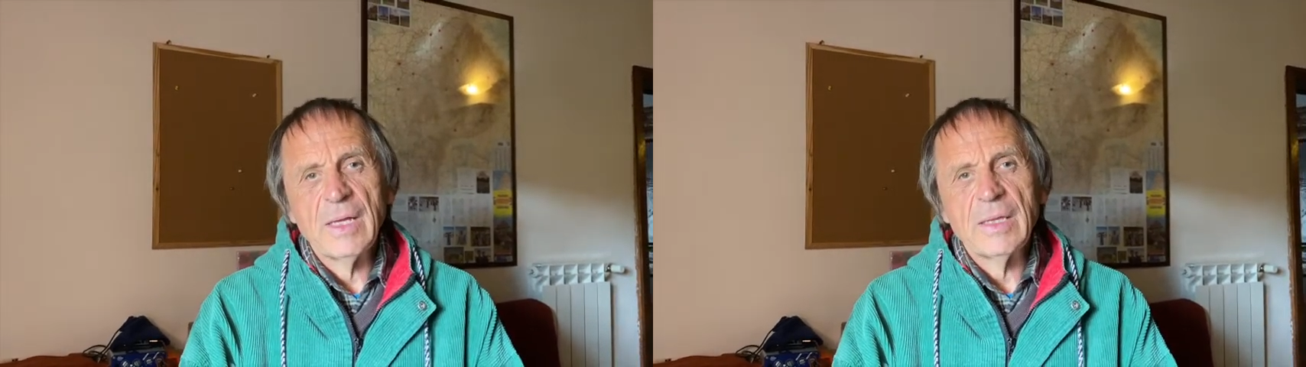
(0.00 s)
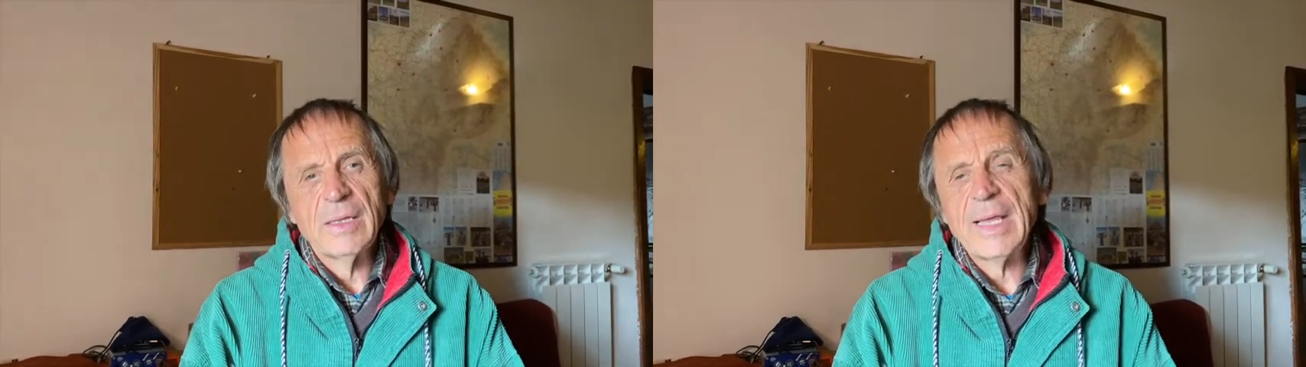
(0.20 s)

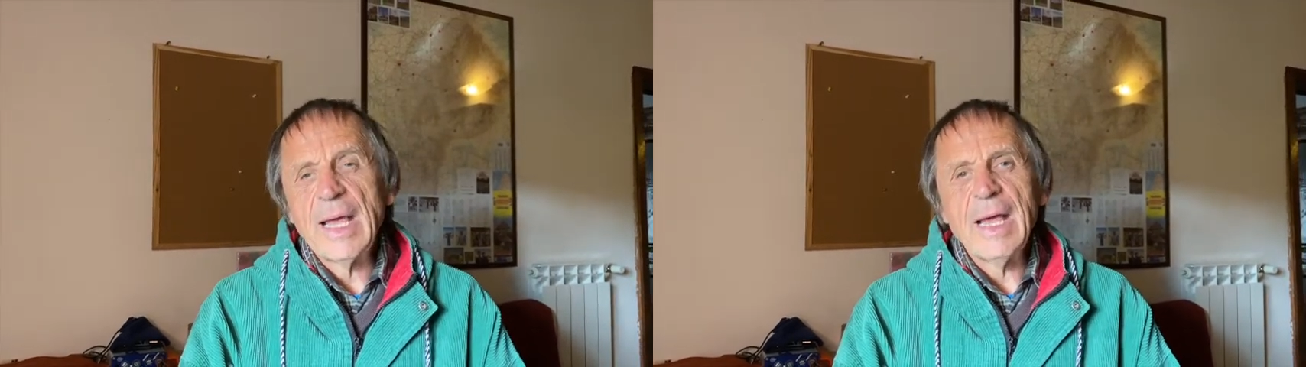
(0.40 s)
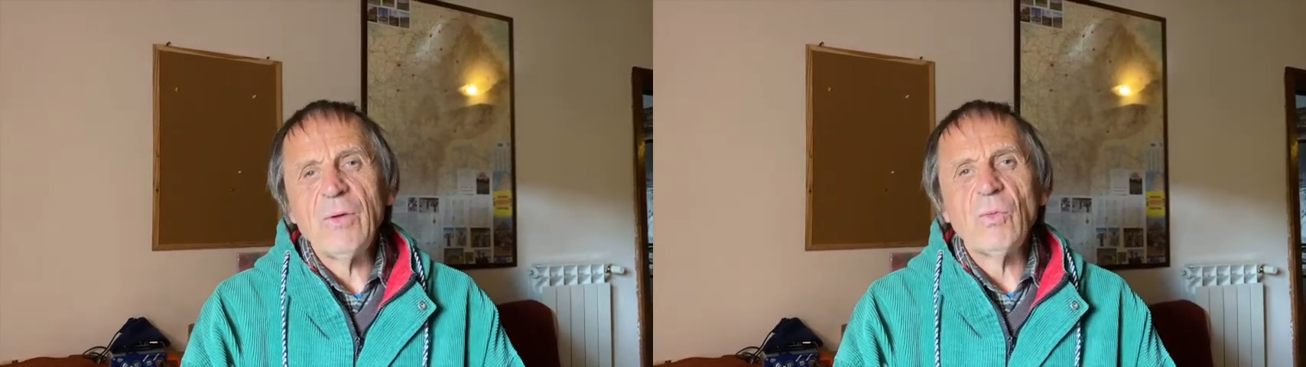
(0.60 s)

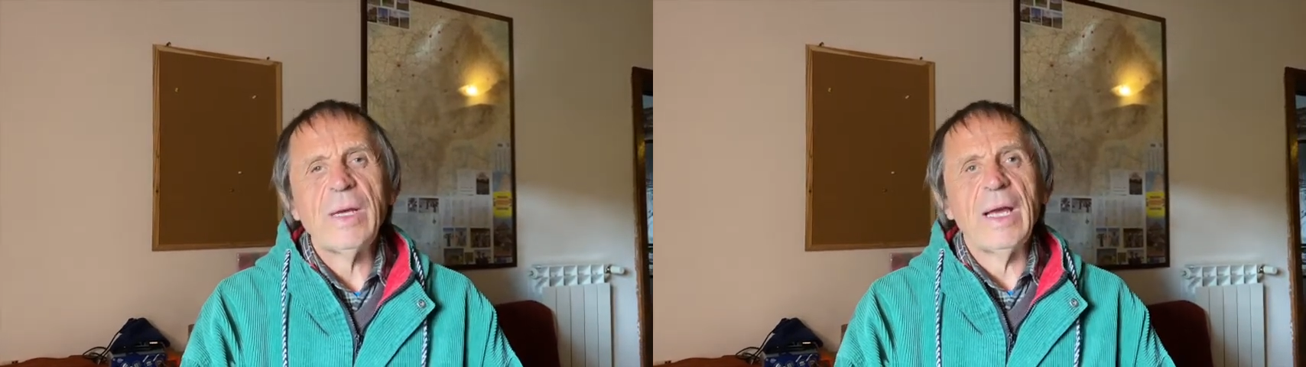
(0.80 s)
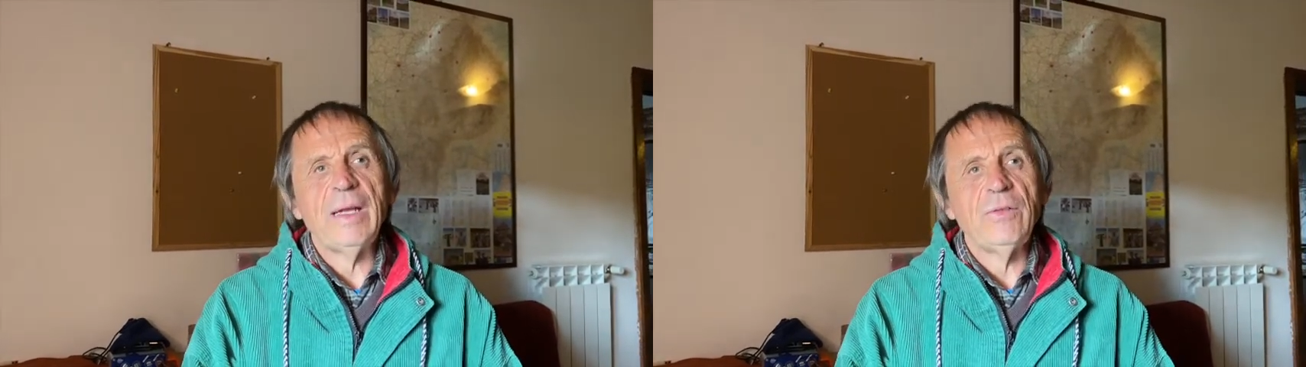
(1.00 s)
There
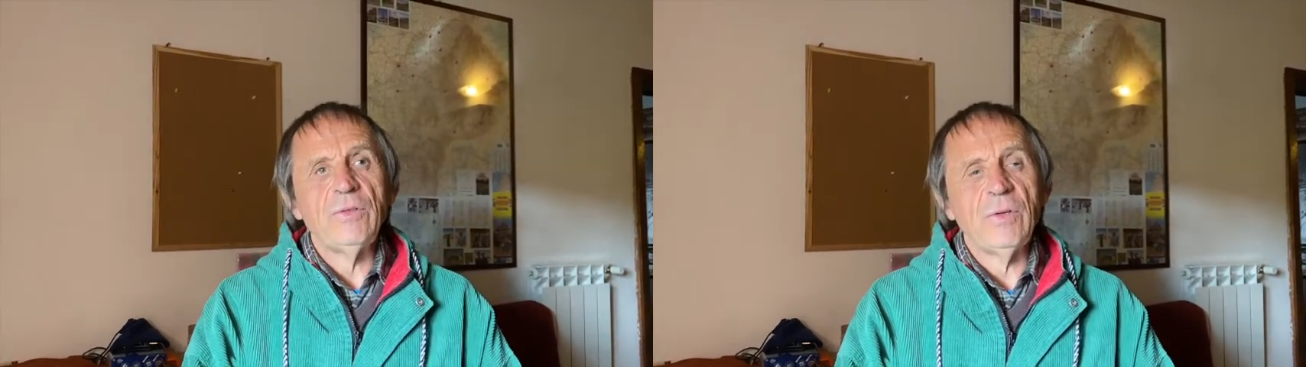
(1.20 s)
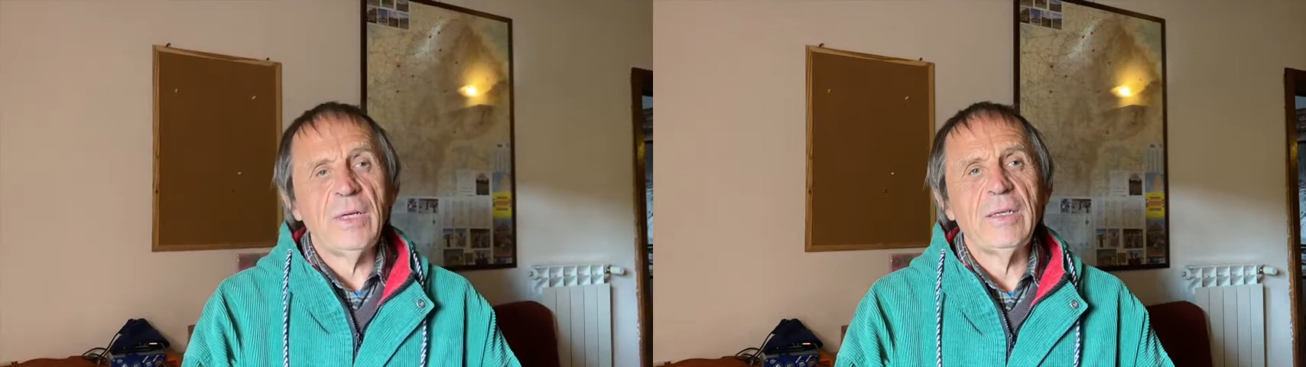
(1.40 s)
we
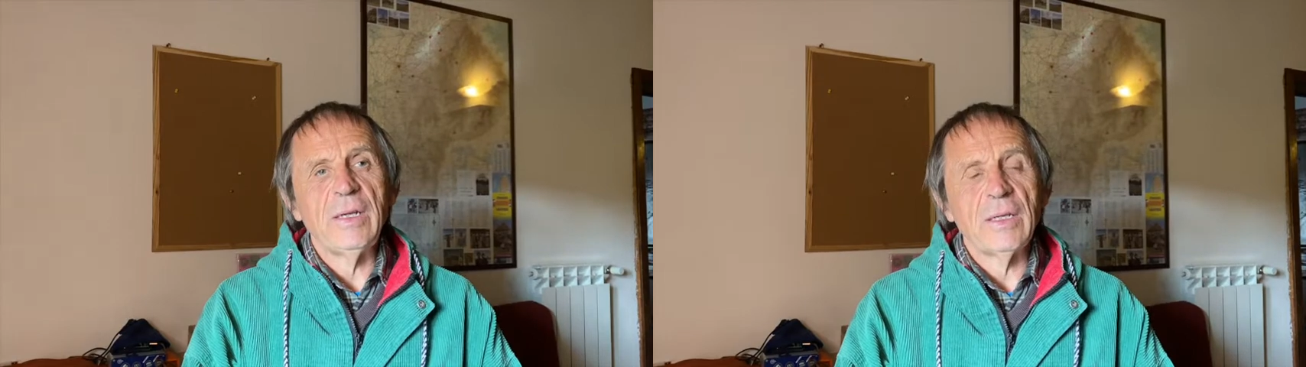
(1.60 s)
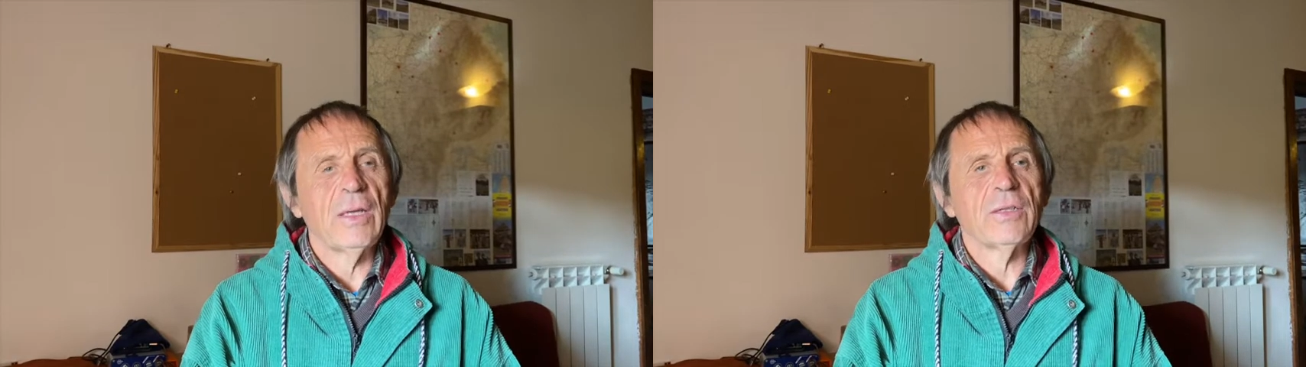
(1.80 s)
enter in
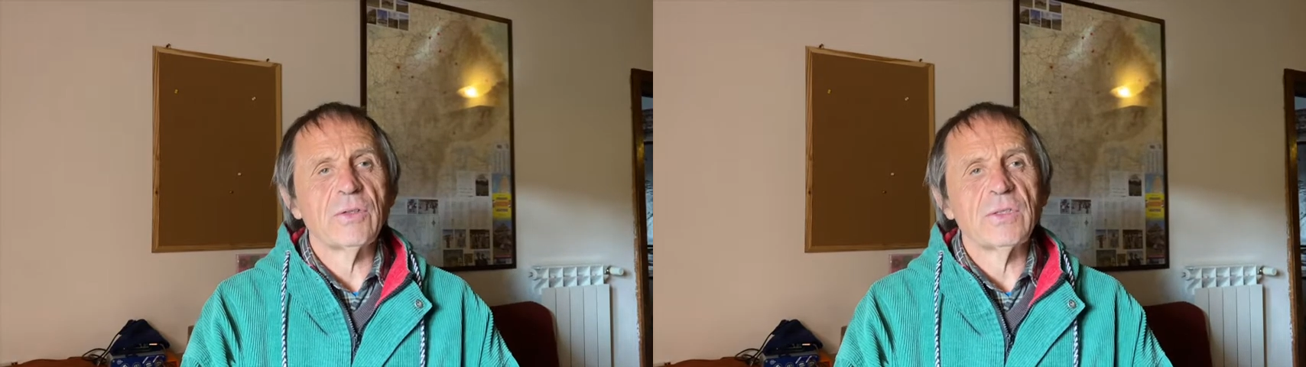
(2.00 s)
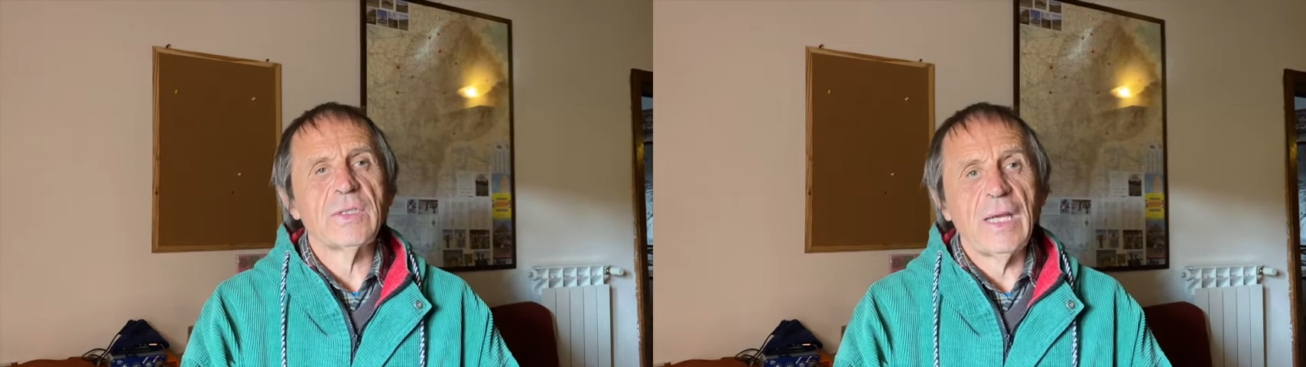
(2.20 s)
another
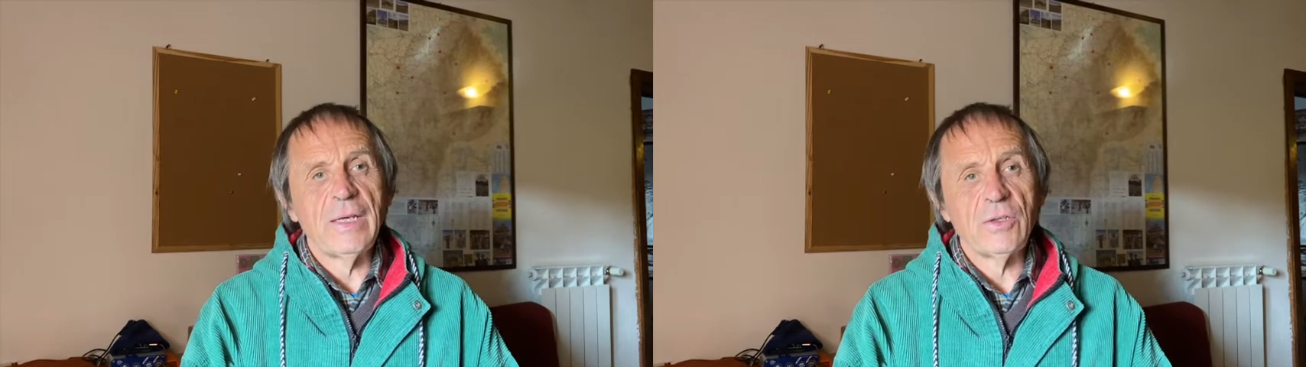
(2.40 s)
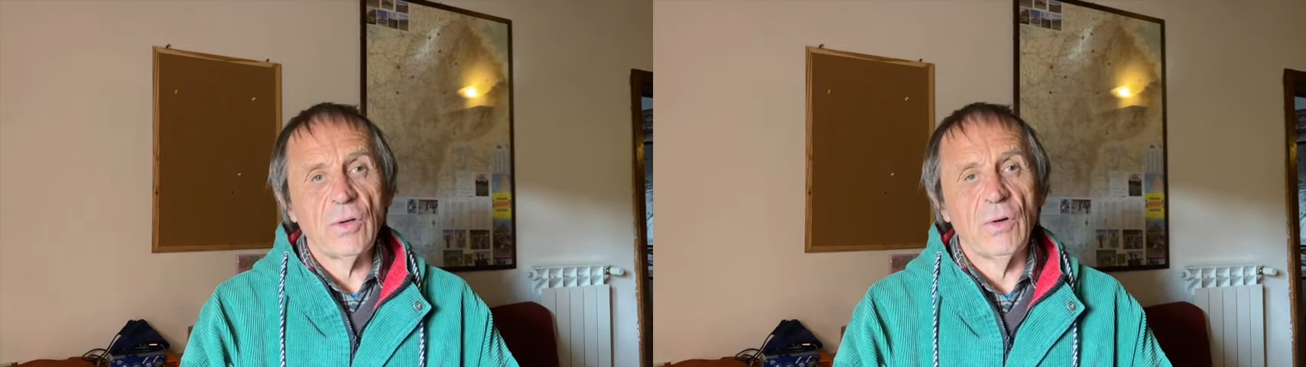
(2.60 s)
stage